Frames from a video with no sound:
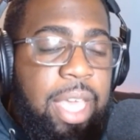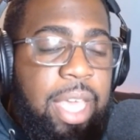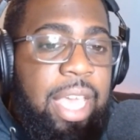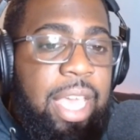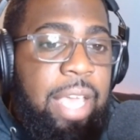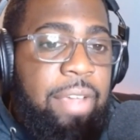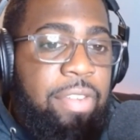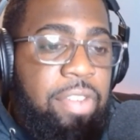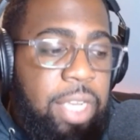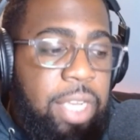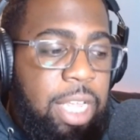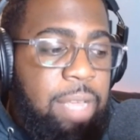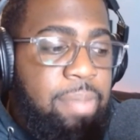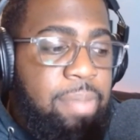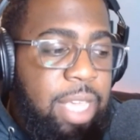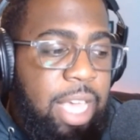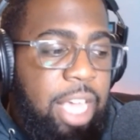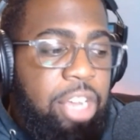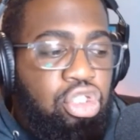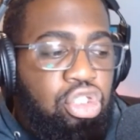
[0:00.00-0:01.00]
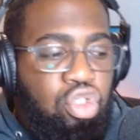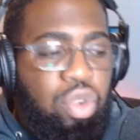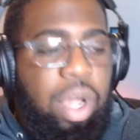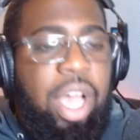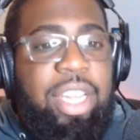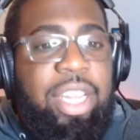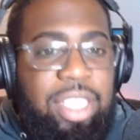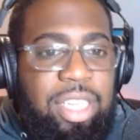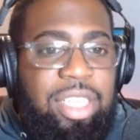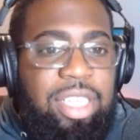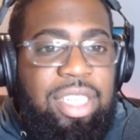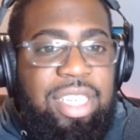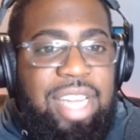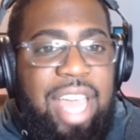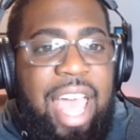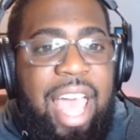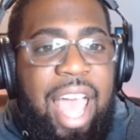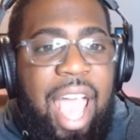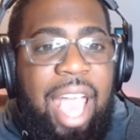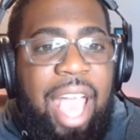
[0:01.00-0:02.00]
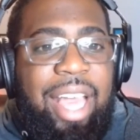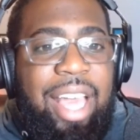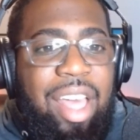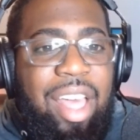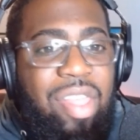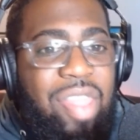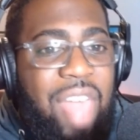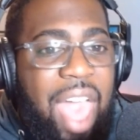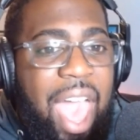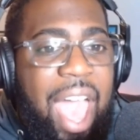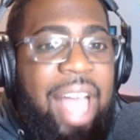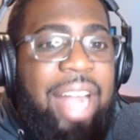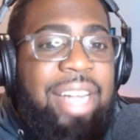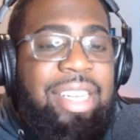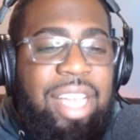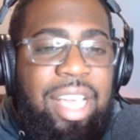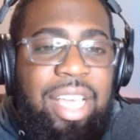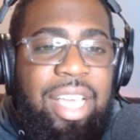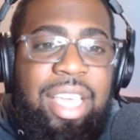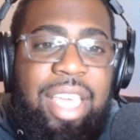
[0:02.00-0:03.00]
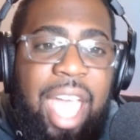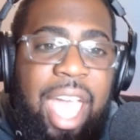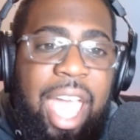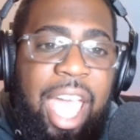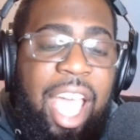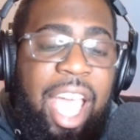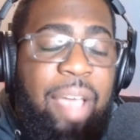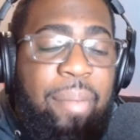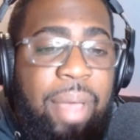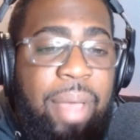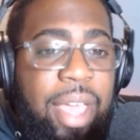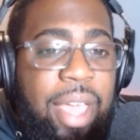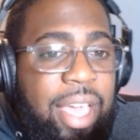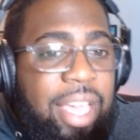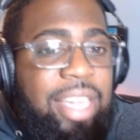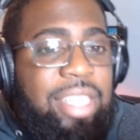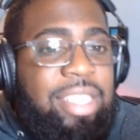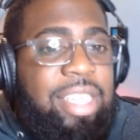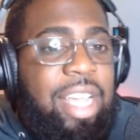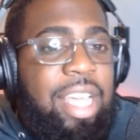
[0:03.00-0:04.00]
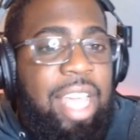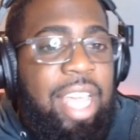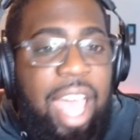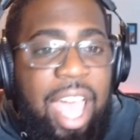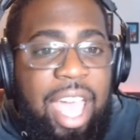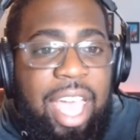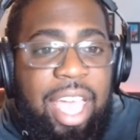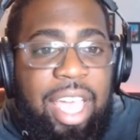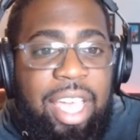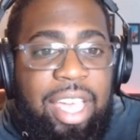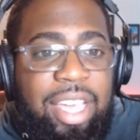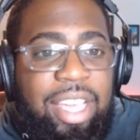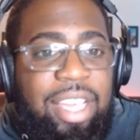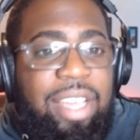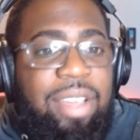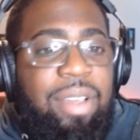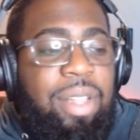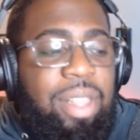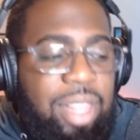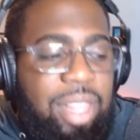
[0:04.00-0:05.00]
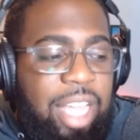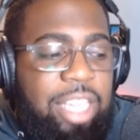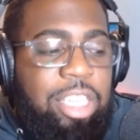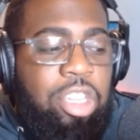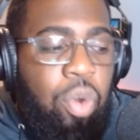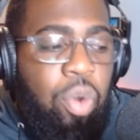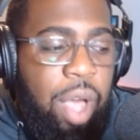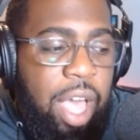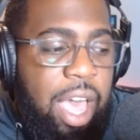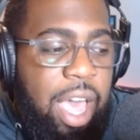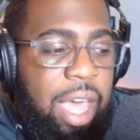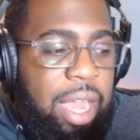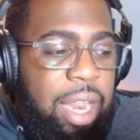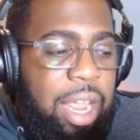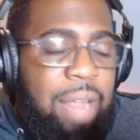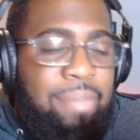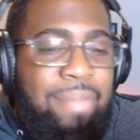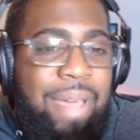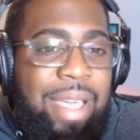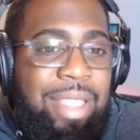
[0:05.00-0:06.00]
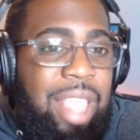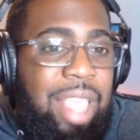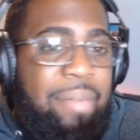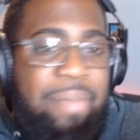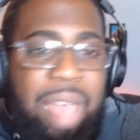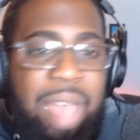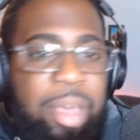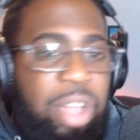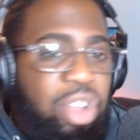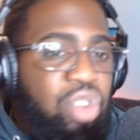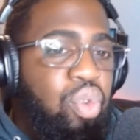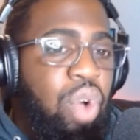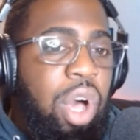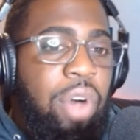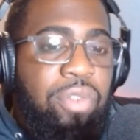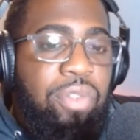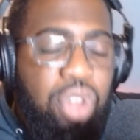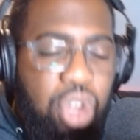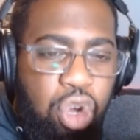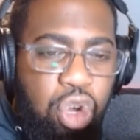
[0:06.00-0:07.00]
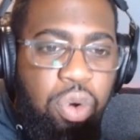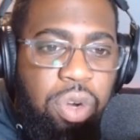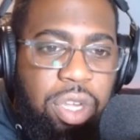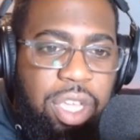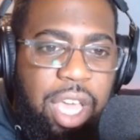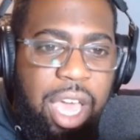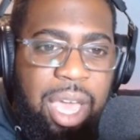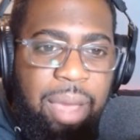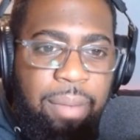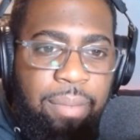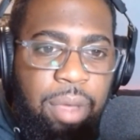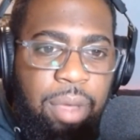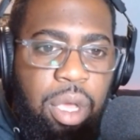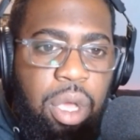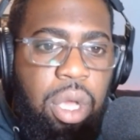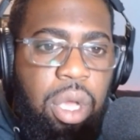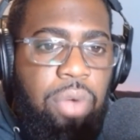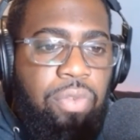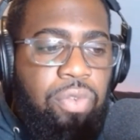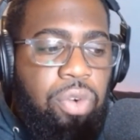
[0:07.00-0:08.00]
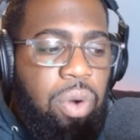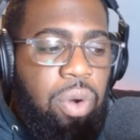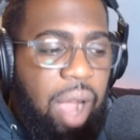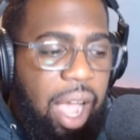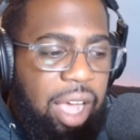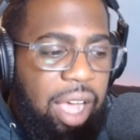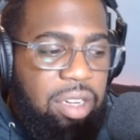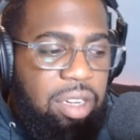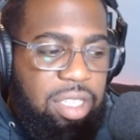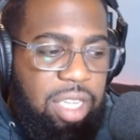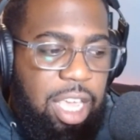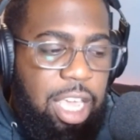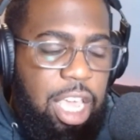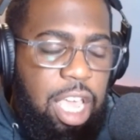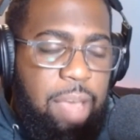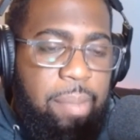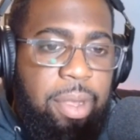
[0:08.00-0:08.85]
if CBS tries to snag that game and say, hey, let's go ahead and make that maybe a 12 noon game for Ohio State and